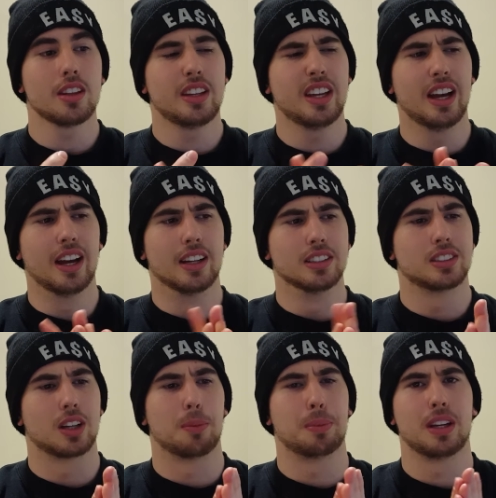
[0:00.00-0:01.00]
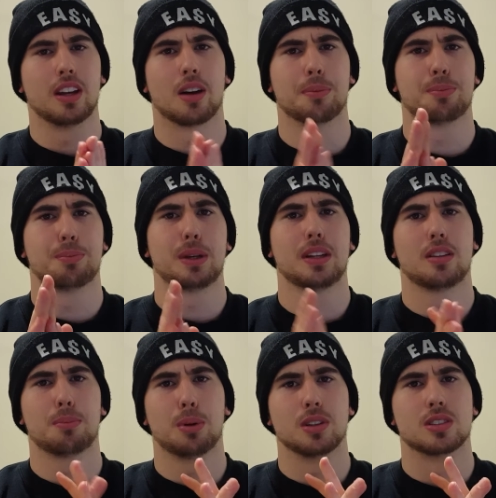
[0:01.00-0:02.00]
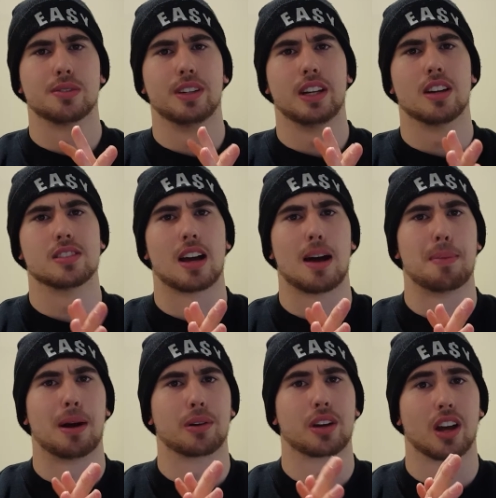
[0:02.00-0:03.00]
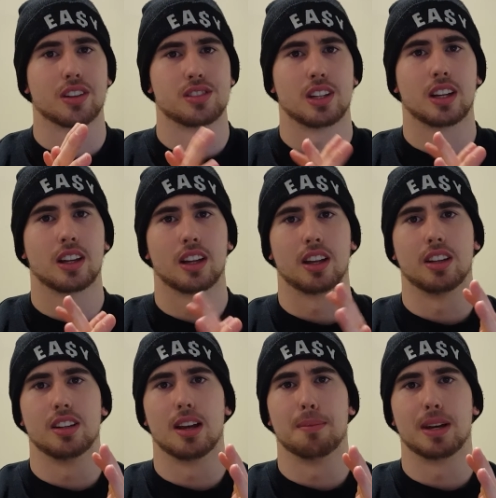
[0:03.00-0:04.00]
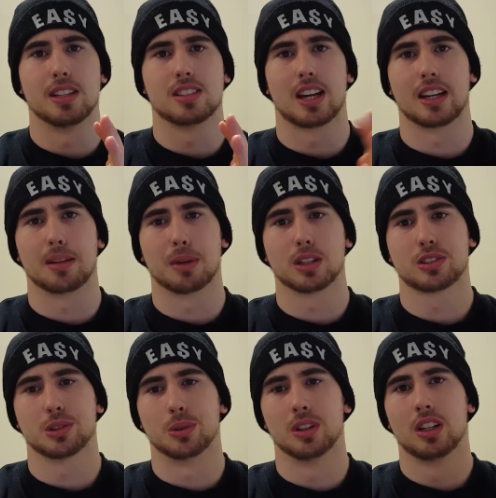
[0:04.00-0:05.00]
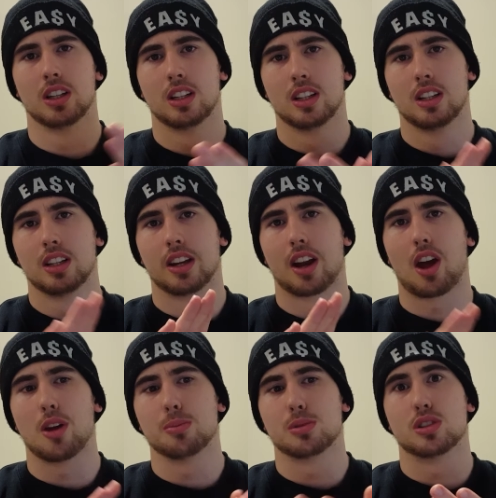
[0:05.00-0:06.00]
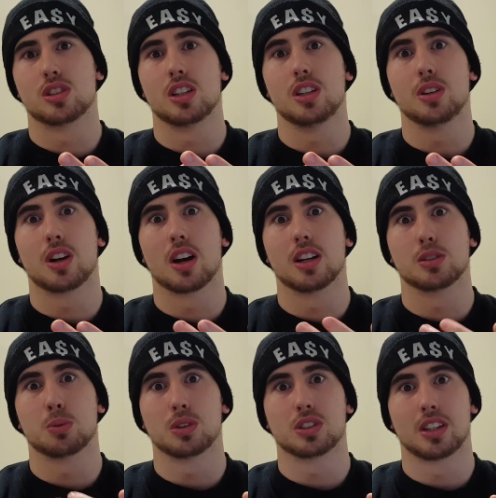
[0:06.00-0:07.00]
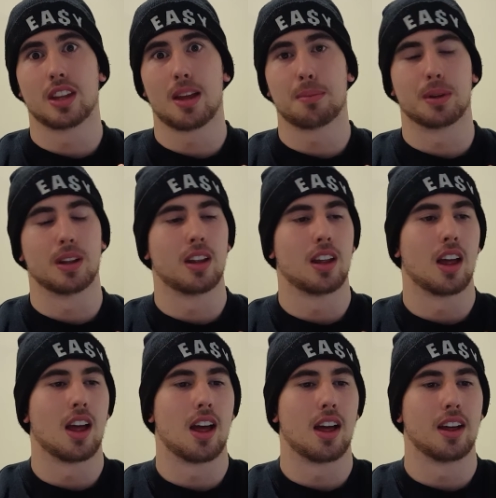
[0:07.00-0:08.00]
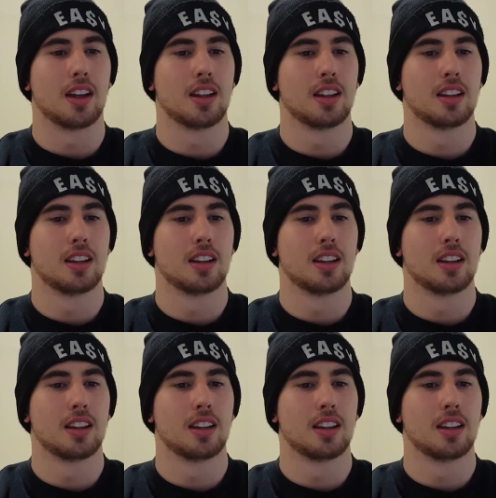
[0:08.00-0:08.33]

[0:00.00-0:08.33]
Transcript: yeah, so I'll be I'll be putting some videos out about cutting and uh, maintaining muscle. I hope to see you guys watching them. Uh,